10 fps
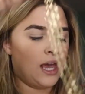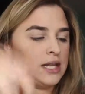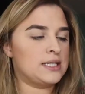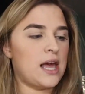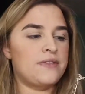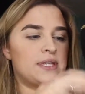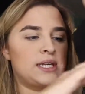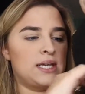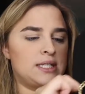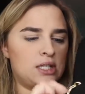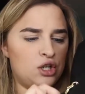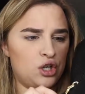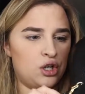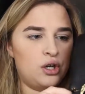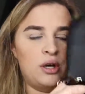It's got this nice
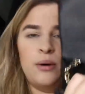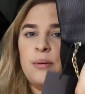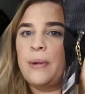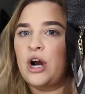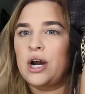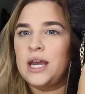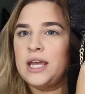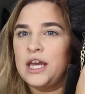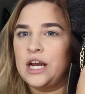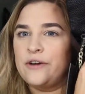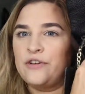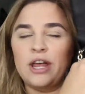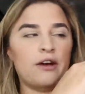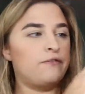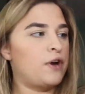little part right here for
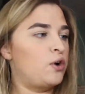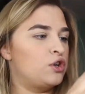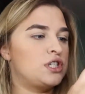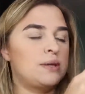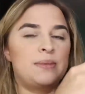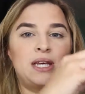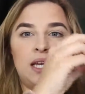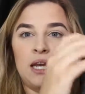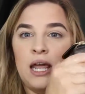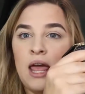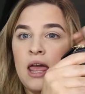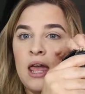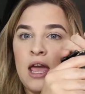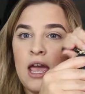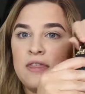like a phone or something,
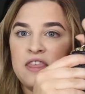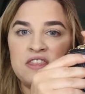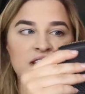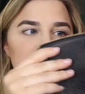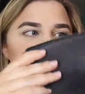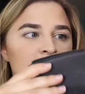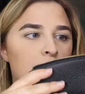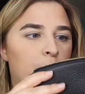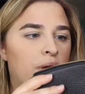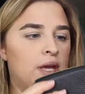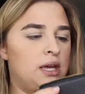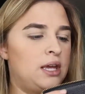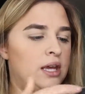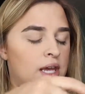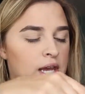and then this zip
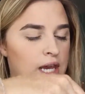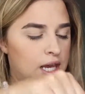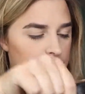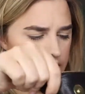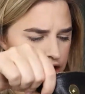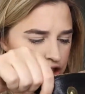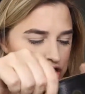in here.